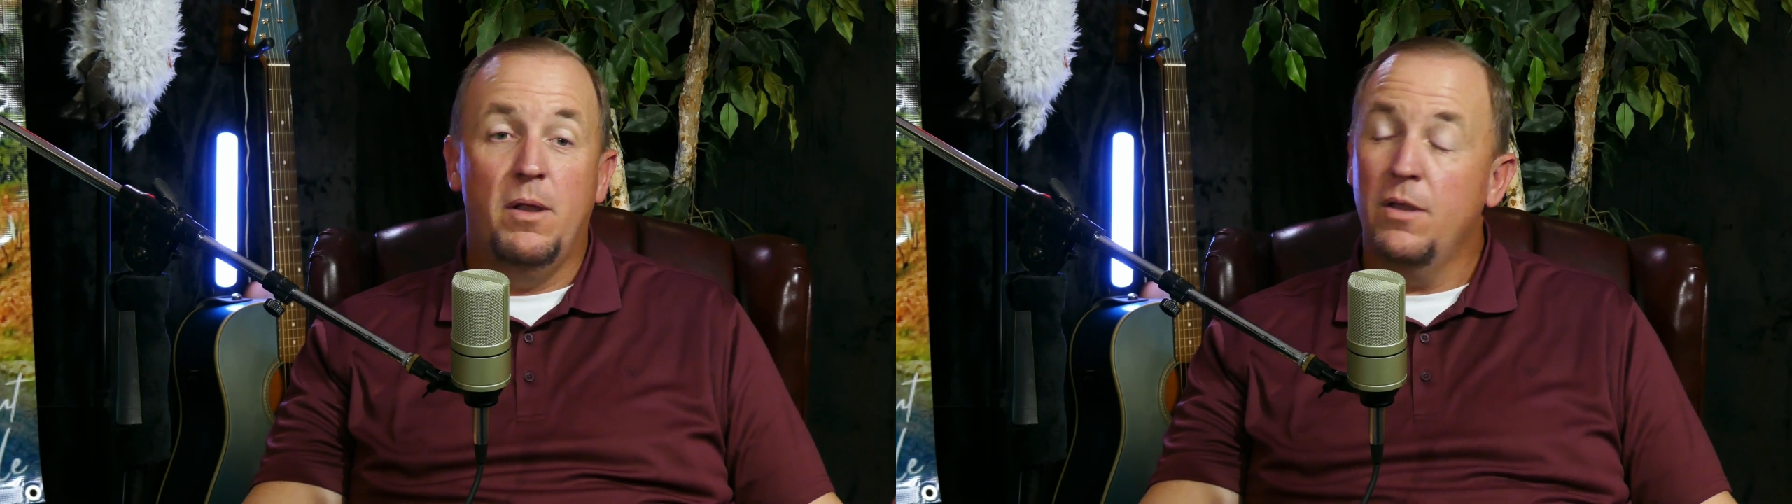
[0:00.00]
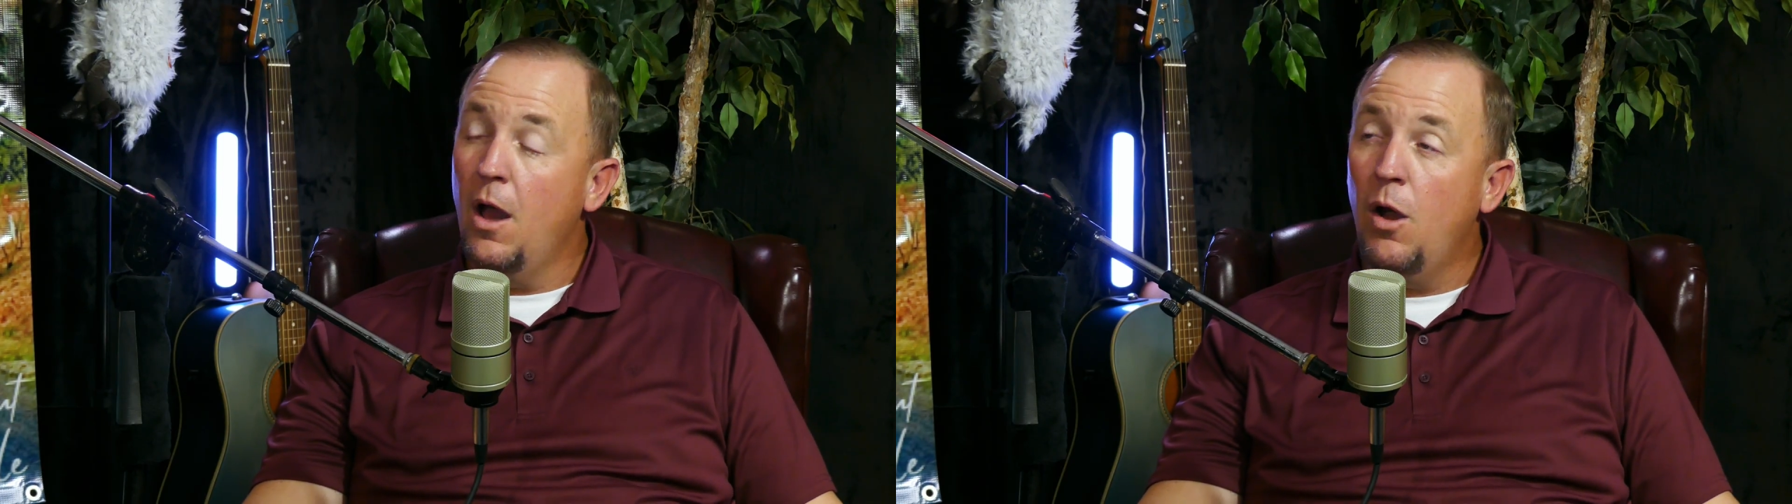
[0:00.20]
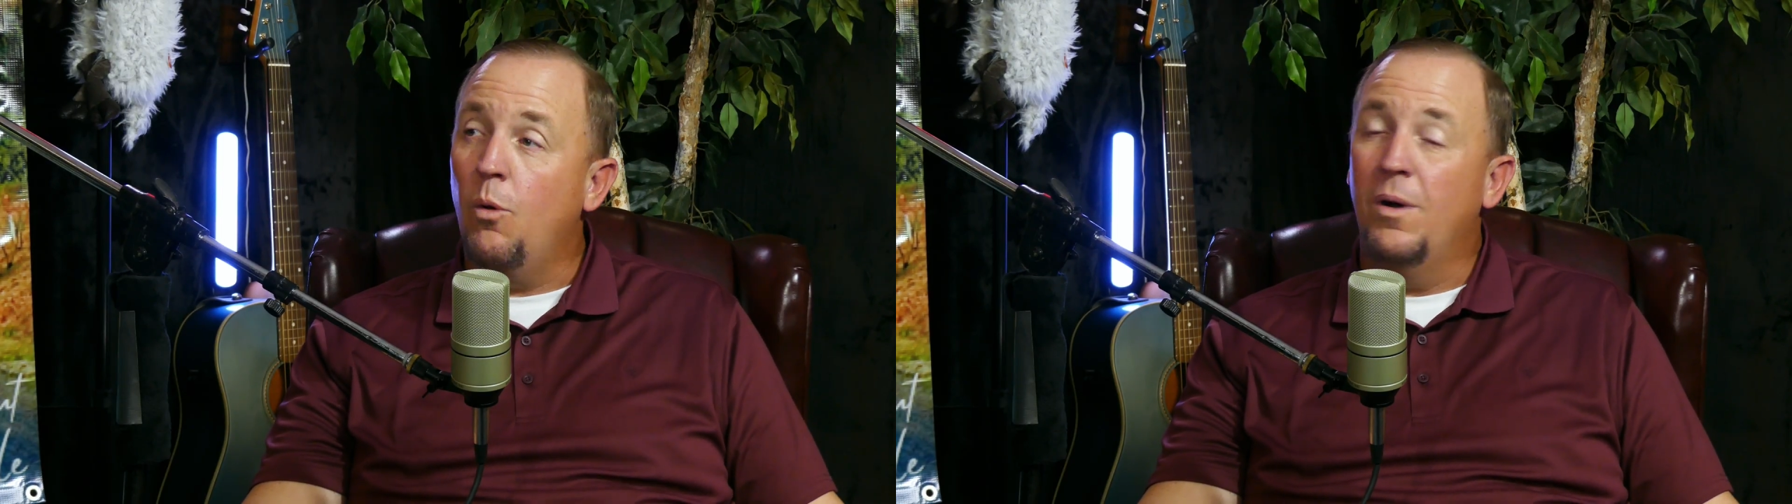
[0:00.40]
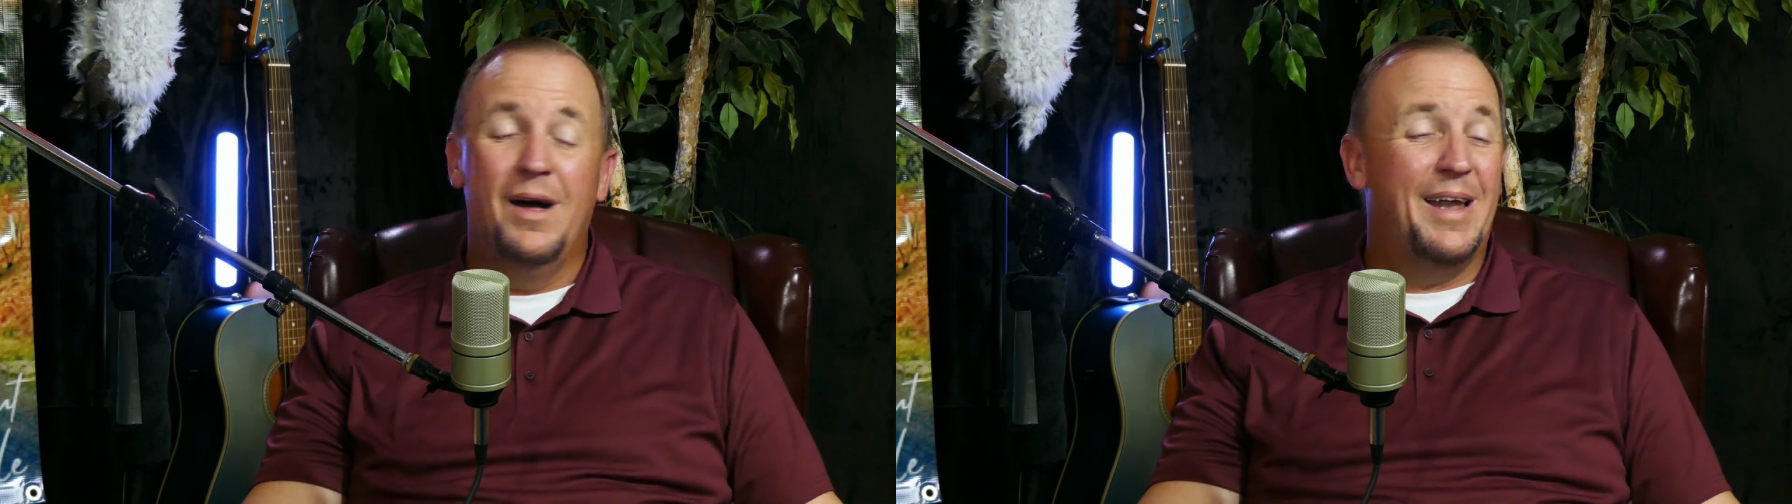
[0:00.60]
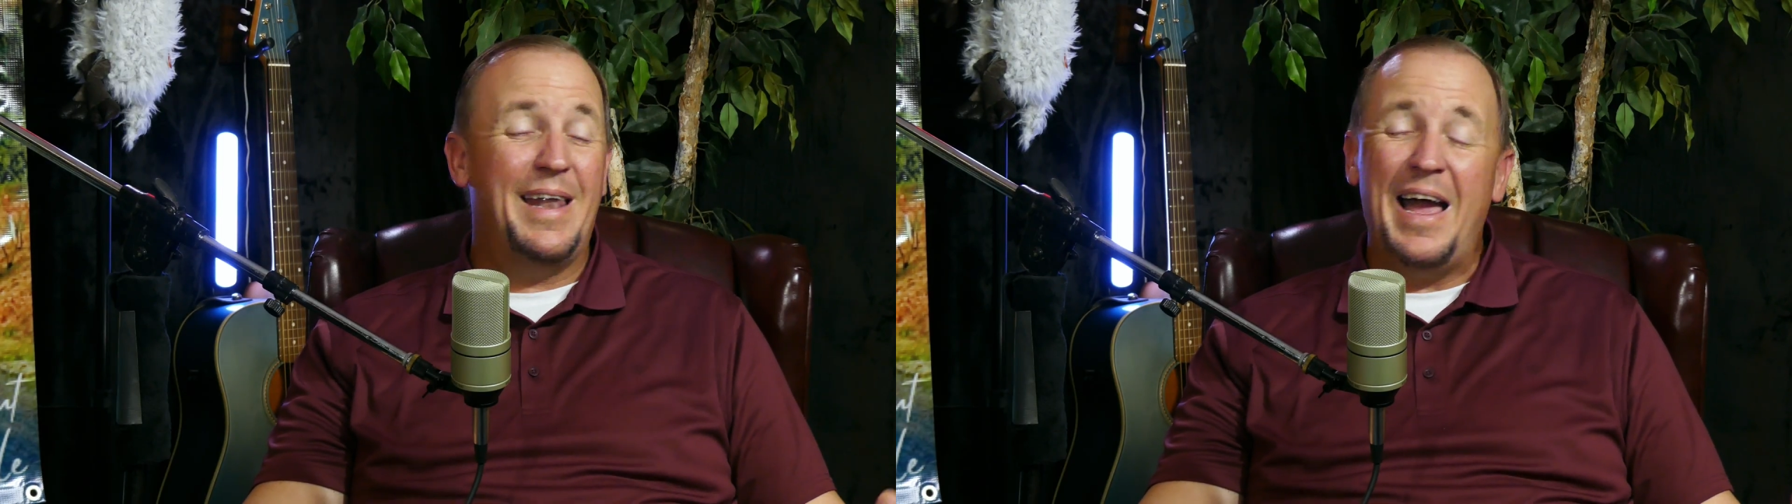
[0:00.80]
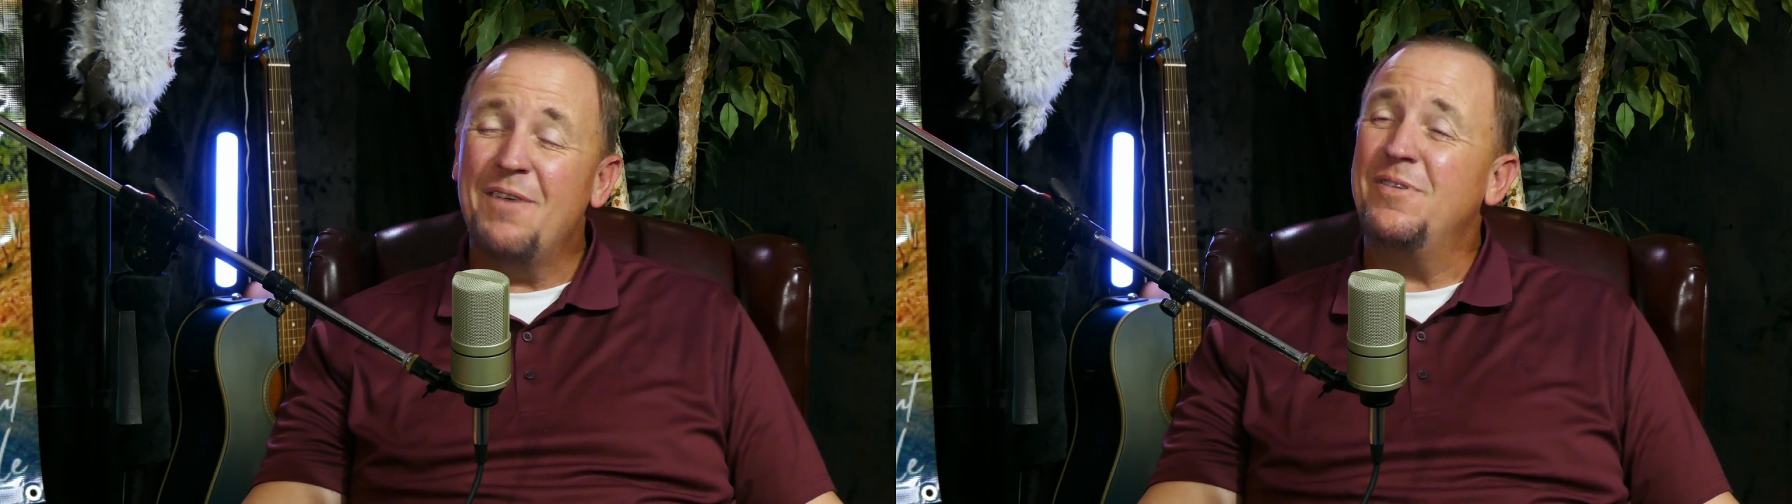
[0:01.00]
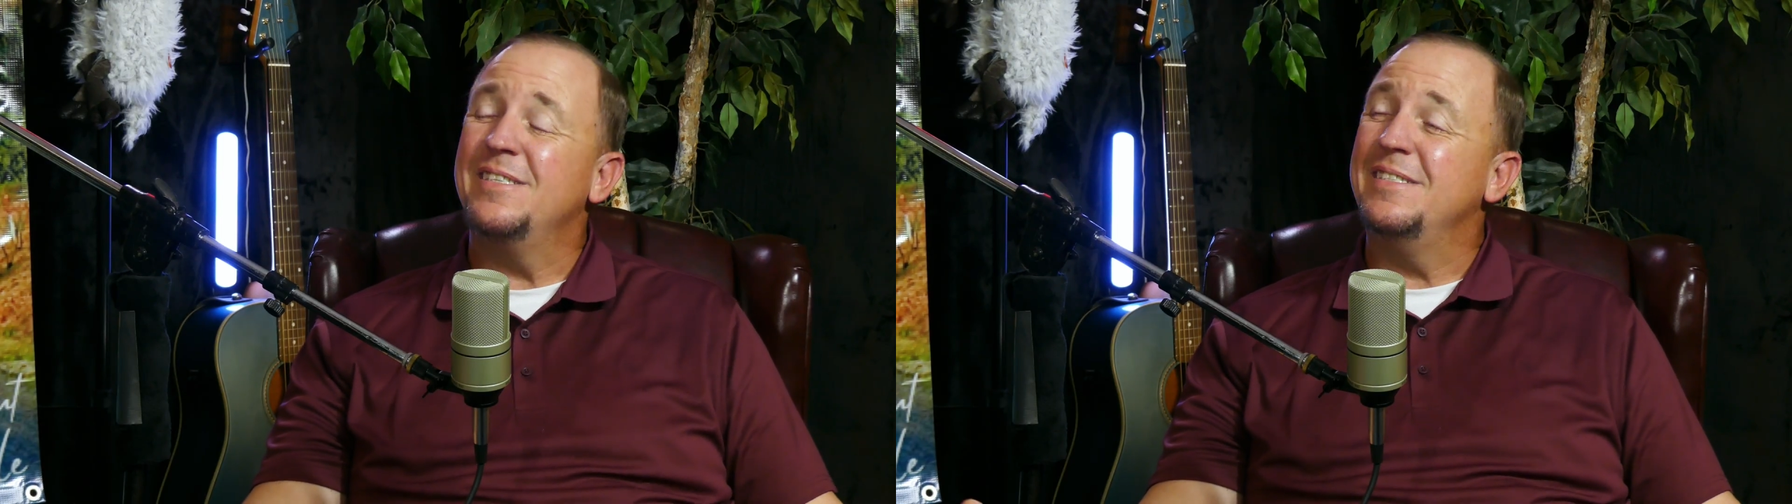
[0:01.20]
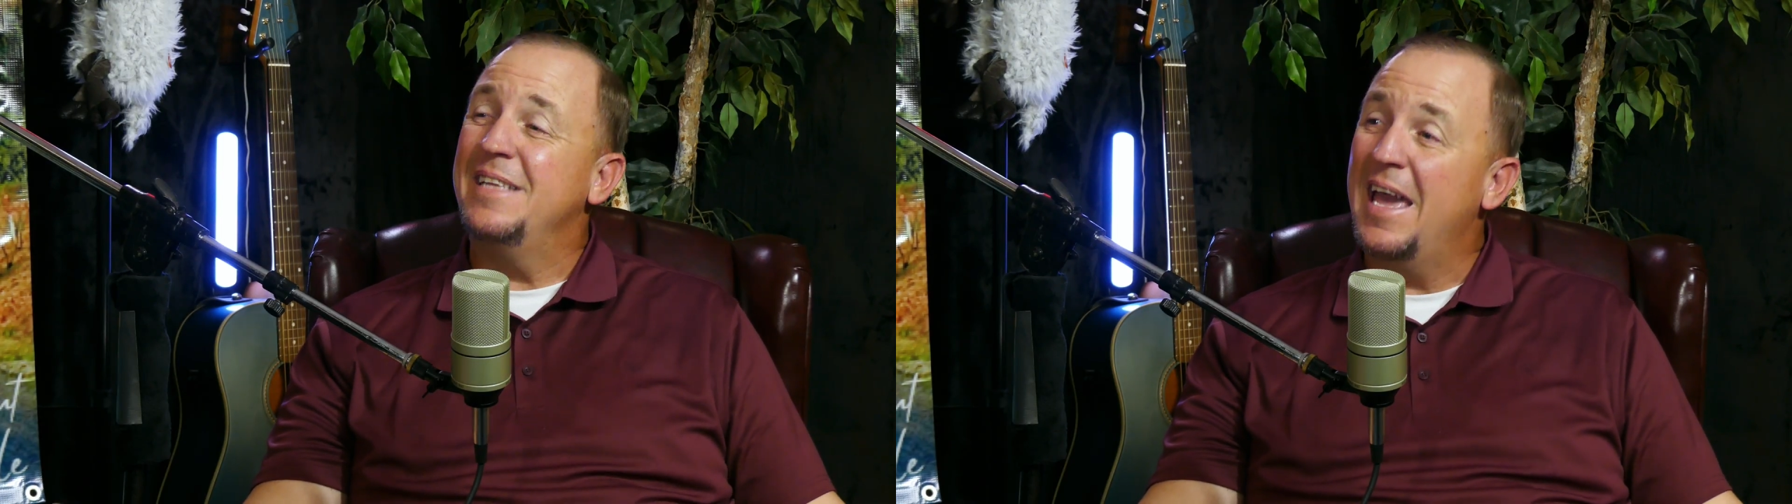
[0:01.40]
No, life is
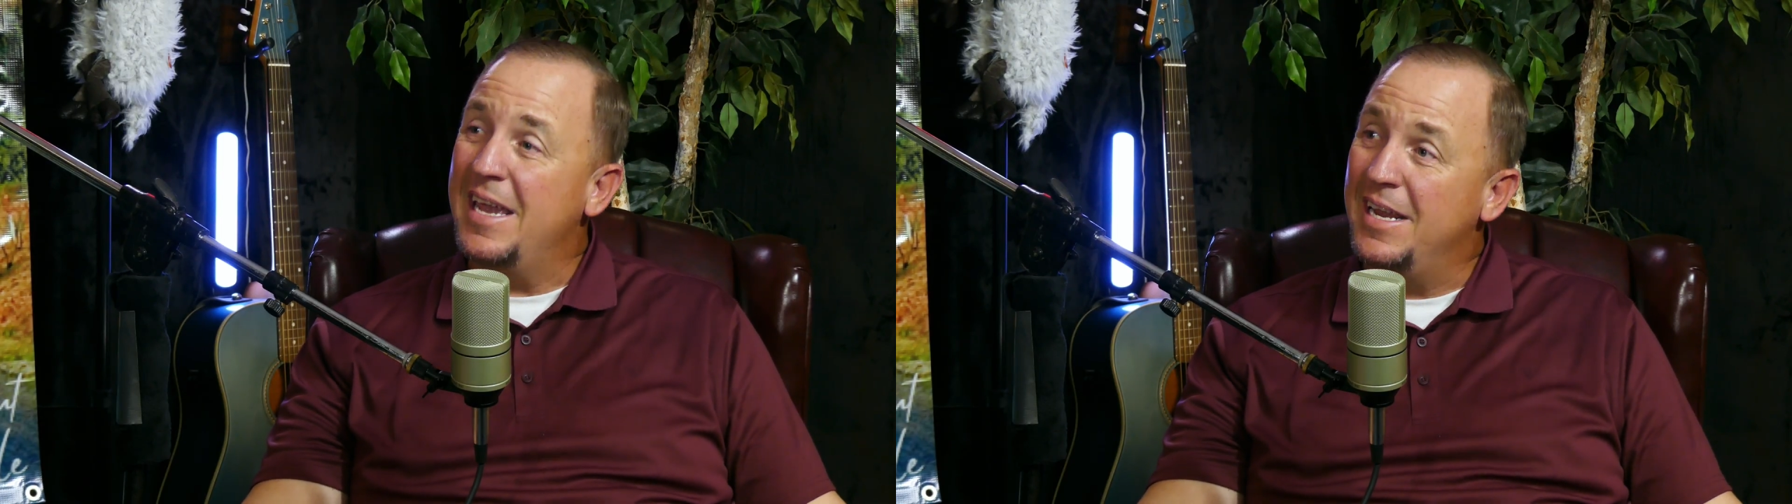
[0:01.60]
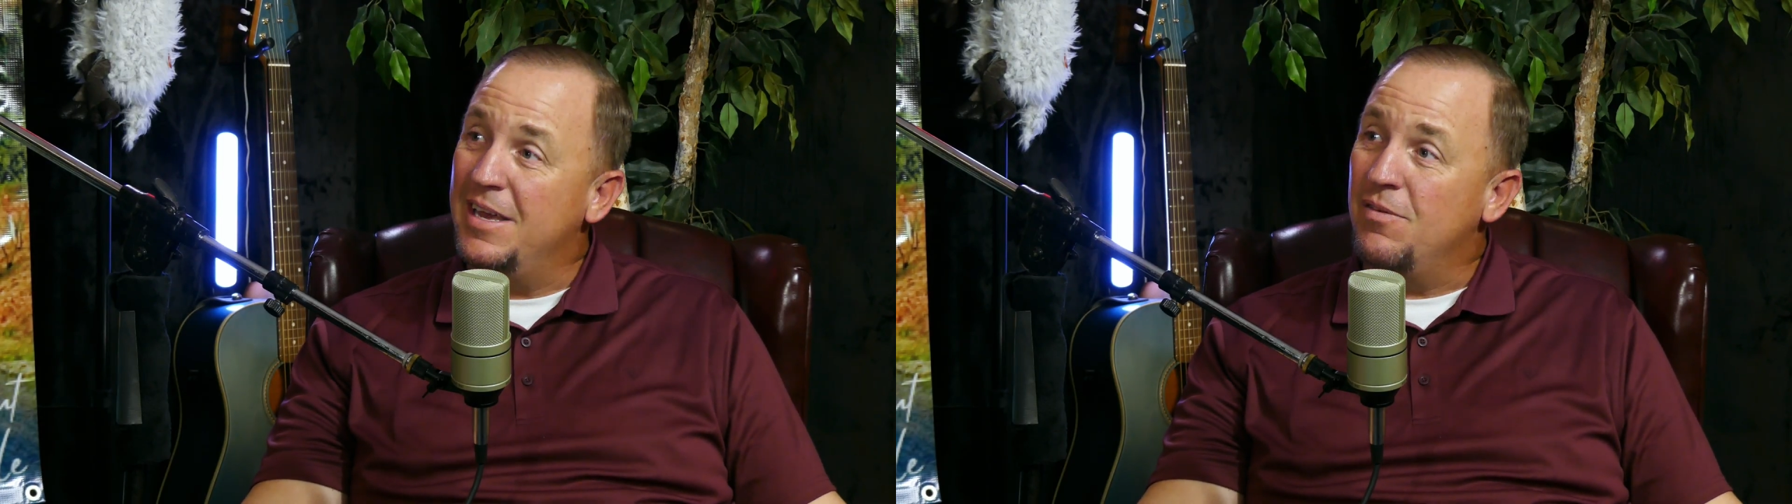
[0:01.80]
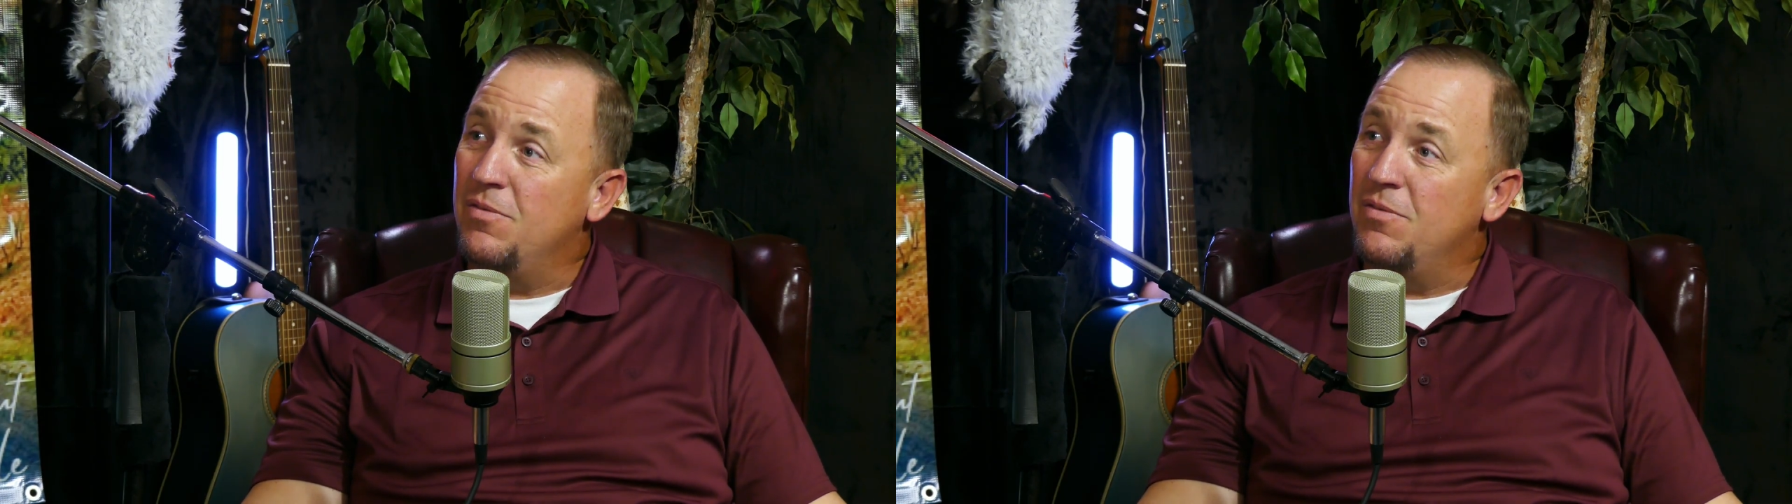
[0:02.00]
negative.